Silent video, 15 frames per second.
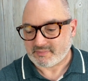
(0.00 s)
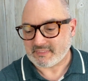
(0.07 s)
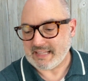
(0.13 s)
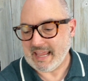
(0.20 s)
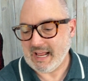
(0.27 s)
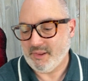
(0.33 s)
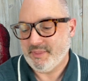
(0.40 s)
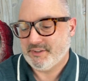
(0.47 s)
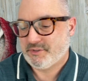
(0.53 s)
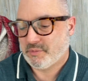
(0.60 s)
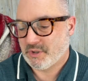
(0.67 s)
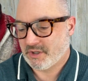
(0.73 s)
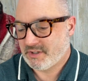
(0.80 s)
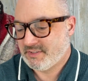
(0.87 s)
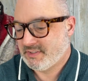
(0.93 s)
how this
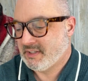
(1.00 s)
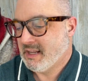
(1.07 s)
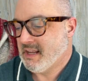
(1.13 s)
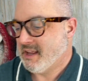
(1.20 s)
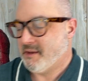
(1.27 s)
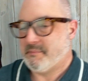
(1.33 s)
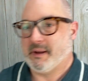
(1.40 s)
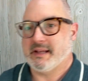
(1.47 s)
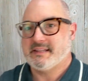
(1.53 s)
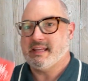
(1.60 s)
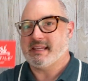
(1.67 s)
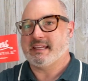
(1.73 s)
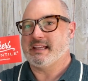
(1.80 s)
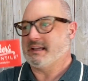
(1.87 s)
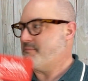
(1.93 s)
works by
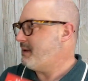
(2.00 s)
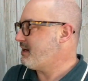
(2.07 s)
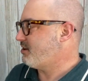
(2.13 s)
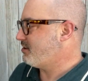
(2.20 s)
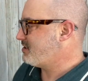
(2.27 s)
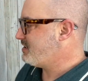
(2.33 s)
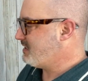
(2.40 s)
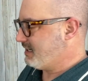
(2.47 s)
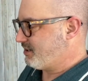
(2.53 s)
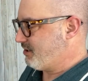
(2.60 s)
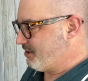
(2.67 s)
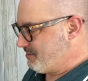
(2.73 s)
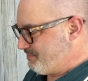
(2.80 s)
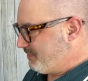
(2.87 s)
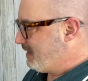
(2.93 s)
taking a maker
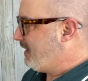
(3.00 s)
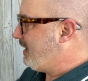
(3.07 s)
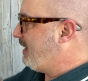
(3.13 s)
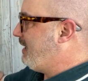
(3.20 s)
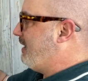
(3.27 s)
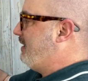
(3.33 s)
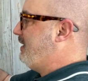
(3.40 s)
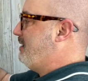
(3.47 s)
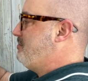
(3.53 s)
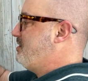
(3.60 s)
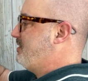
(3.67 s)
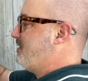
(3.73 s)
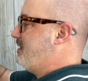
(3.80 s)
sticker, and I'm just